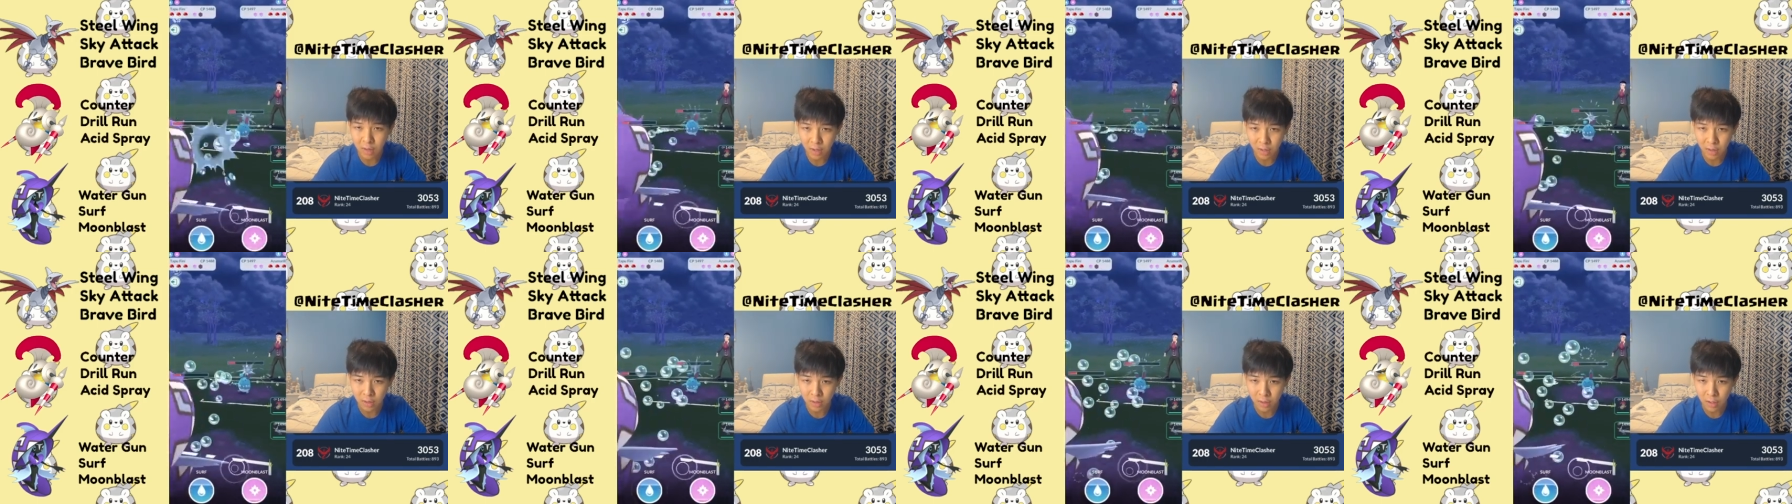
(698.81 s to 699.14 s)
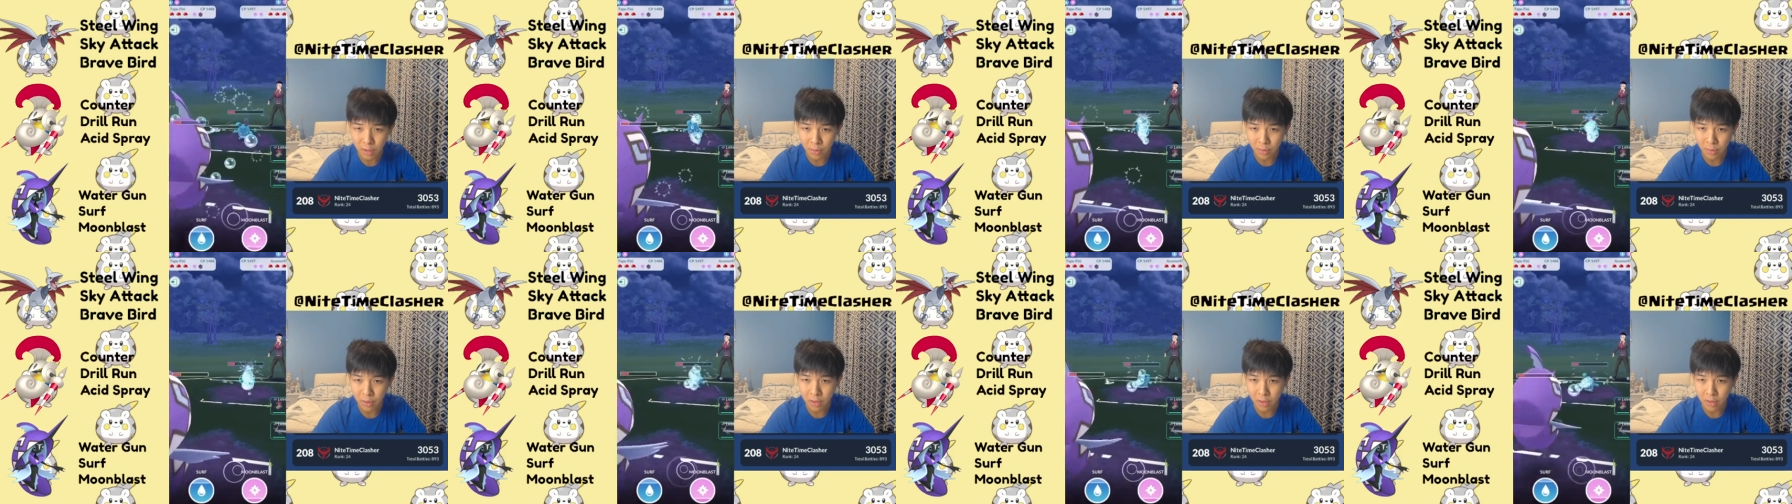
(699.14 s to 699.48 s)
and
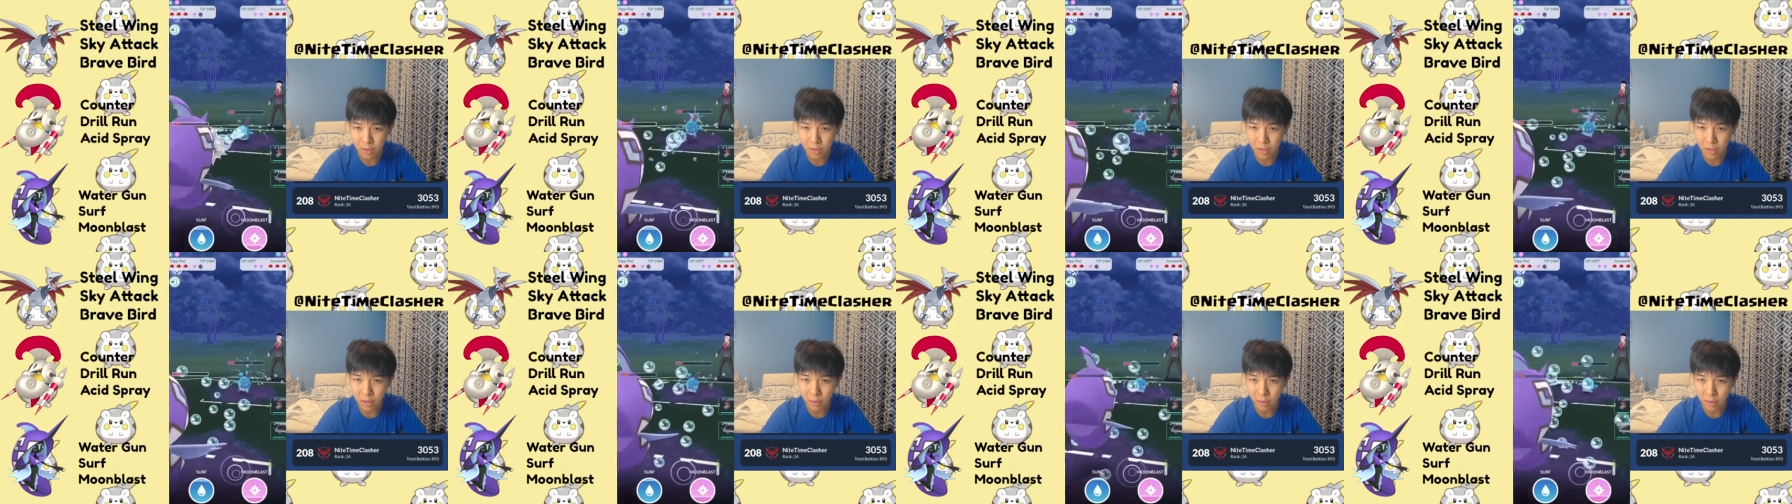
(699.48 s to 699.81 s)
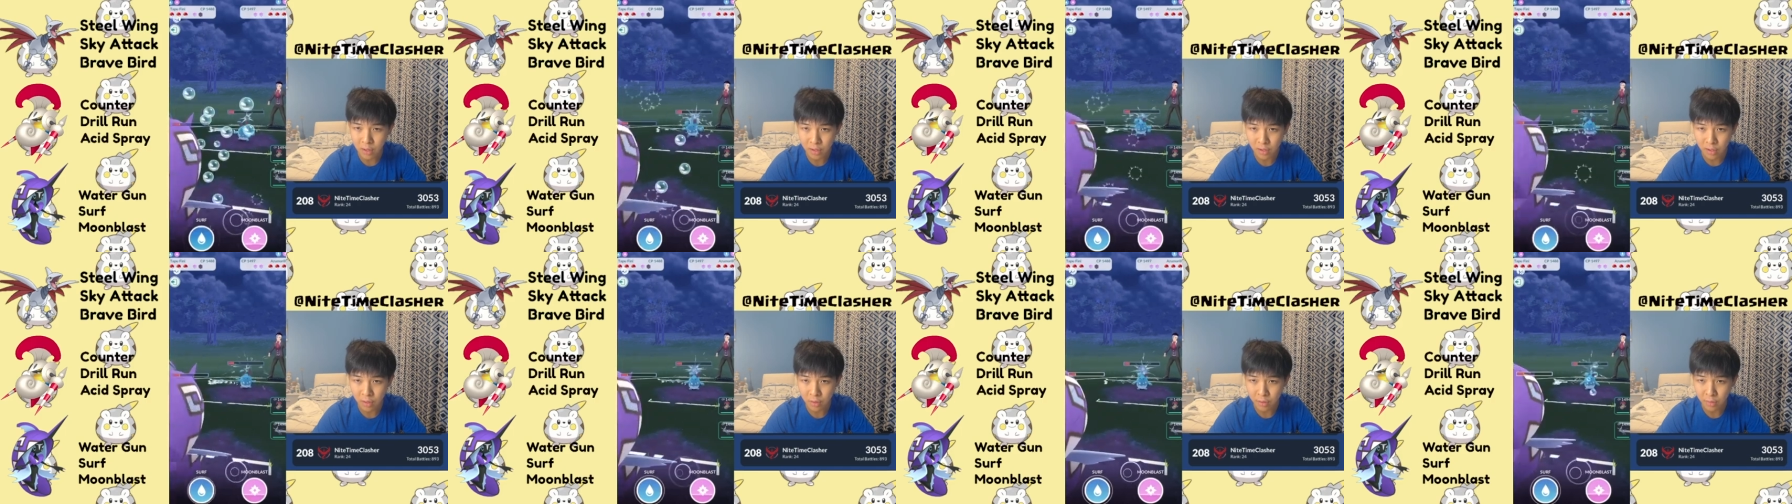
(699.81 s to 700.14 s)
lower and lower
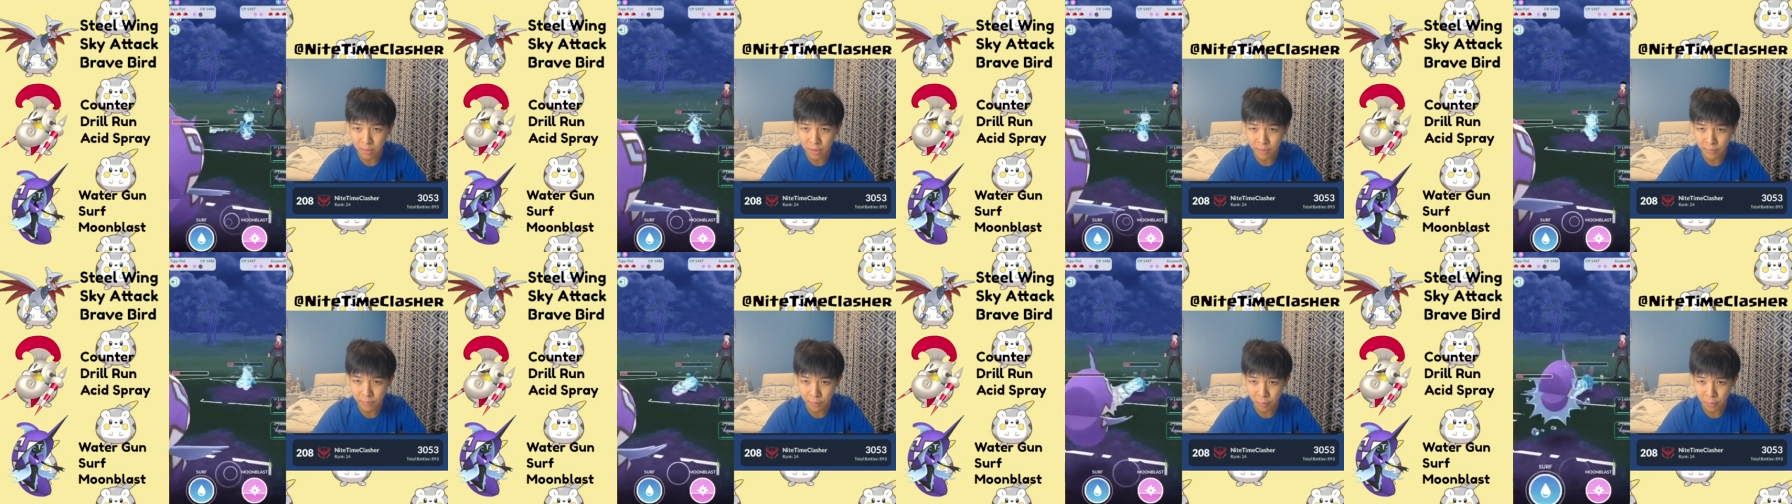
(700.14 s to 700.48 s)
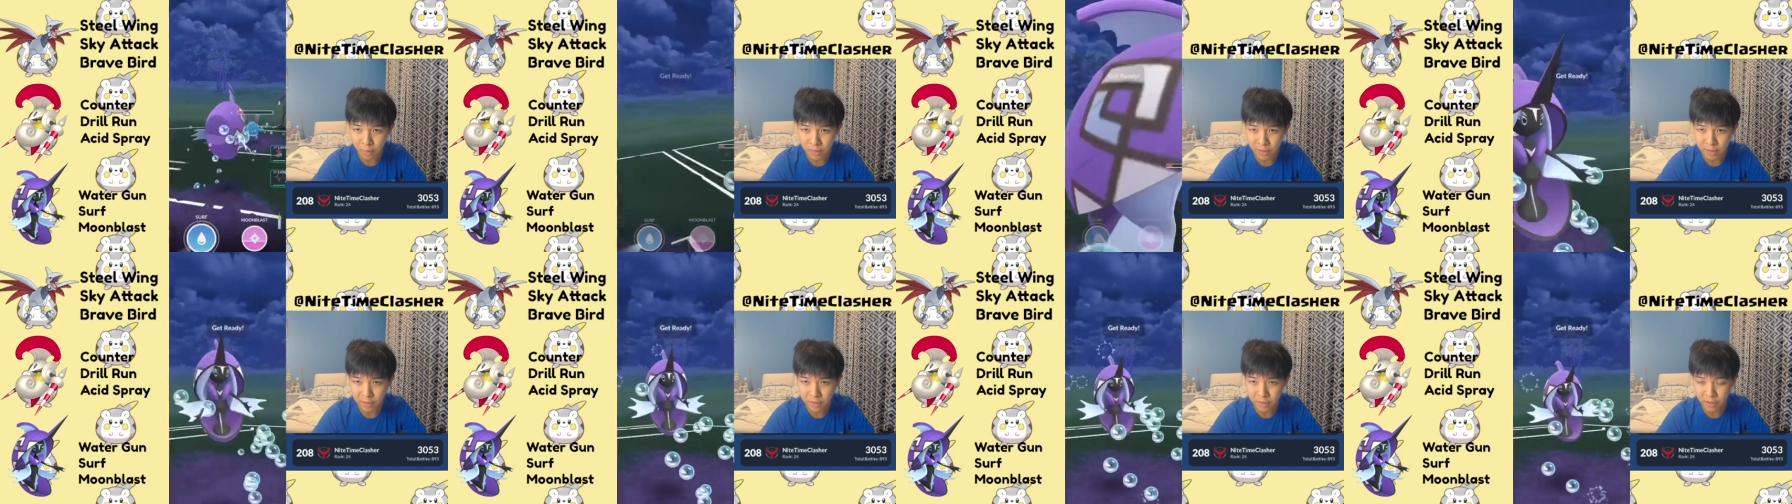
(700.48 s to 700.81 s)
and go for
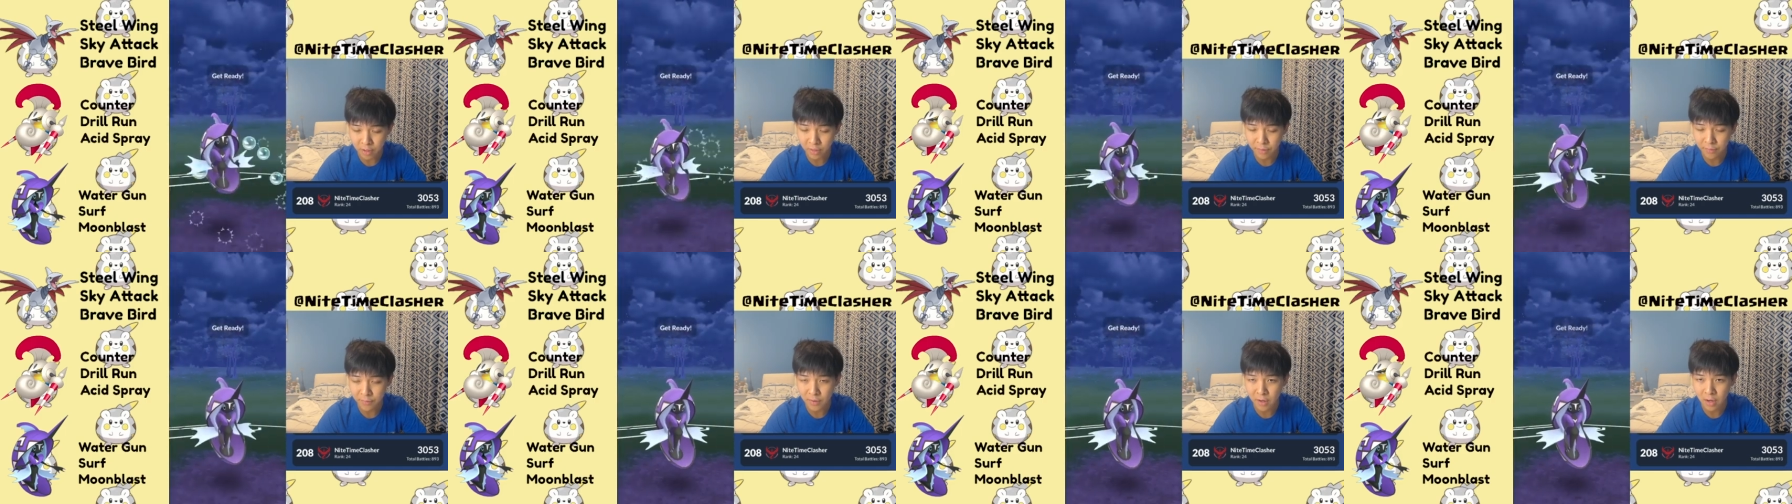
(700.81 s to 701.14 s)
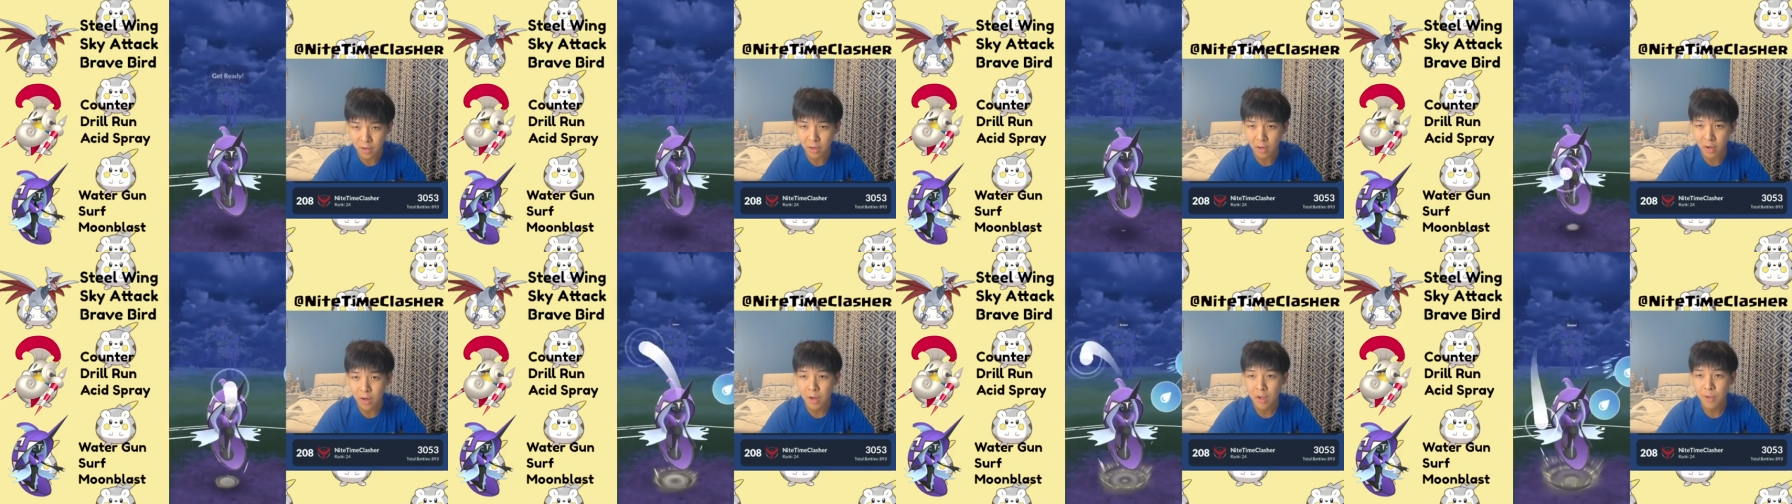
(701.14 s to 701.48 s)
the Surf
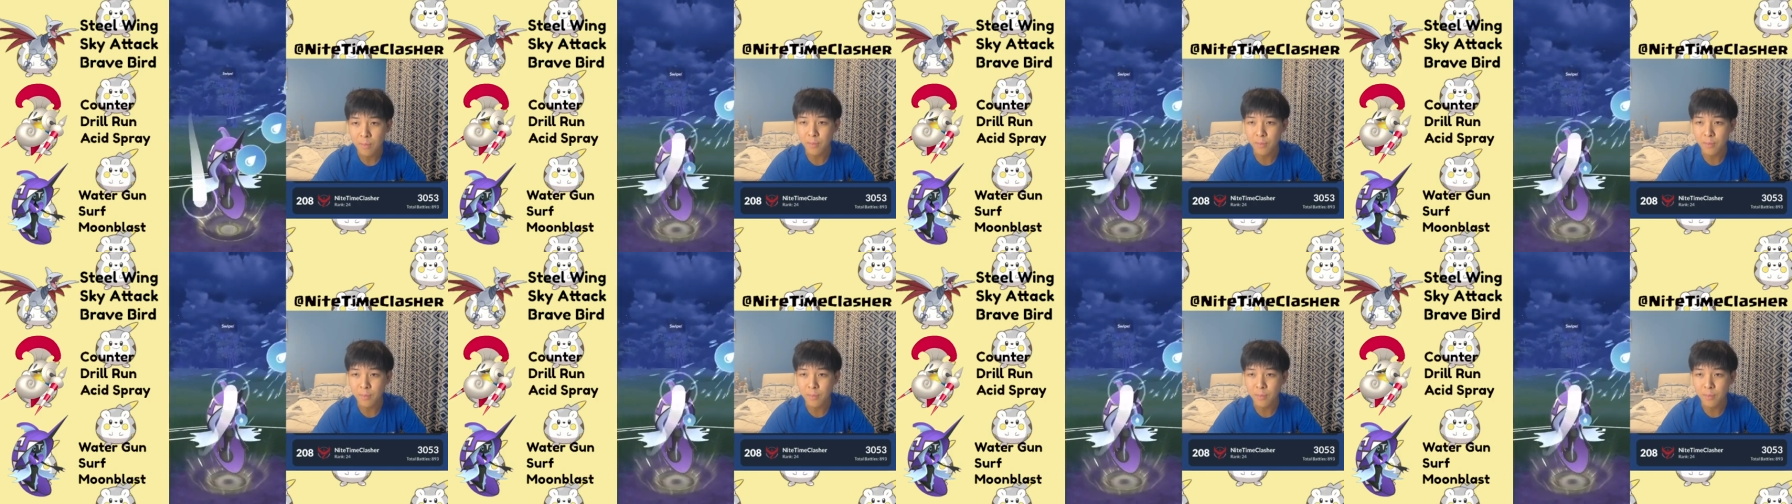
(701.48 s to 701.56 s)
here.